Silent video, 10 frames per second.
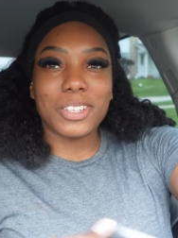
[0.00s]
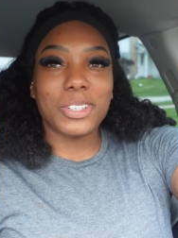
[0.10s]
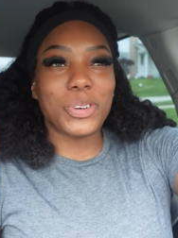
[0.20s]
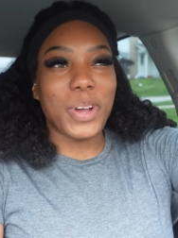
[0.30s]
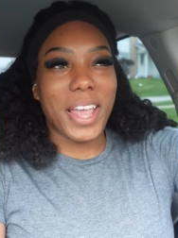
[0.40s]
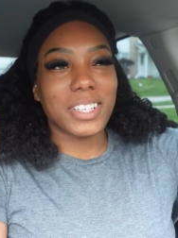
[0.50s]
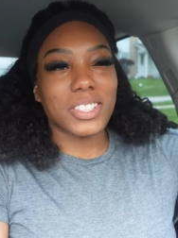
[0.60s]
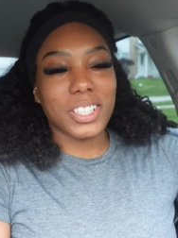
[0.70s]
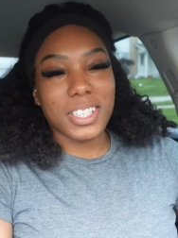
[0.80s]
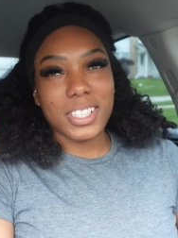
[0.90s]
a little
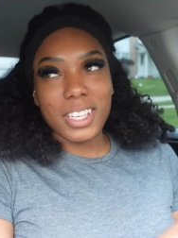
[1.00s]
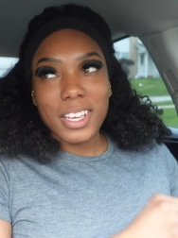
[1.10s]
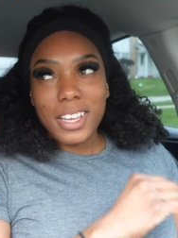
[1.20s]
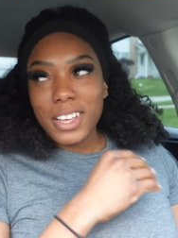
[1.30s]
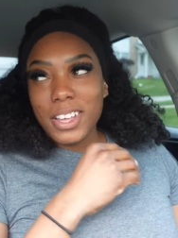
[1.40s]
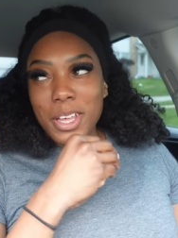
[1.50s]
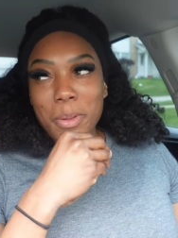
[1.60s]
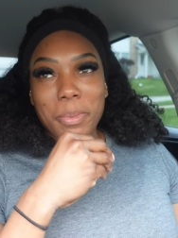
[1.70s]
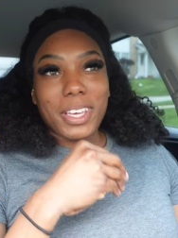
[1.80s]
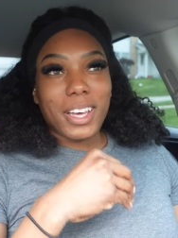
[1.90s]
anxious
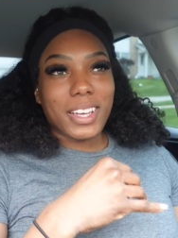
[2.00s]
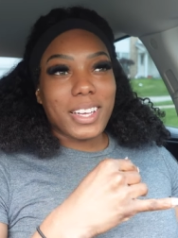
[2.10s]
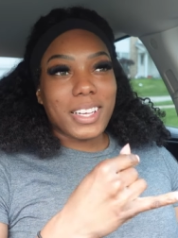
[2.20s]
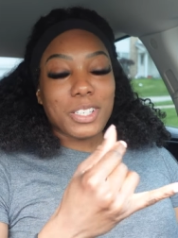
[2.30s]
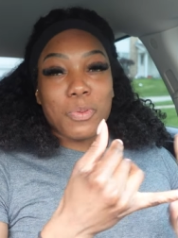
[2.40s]
because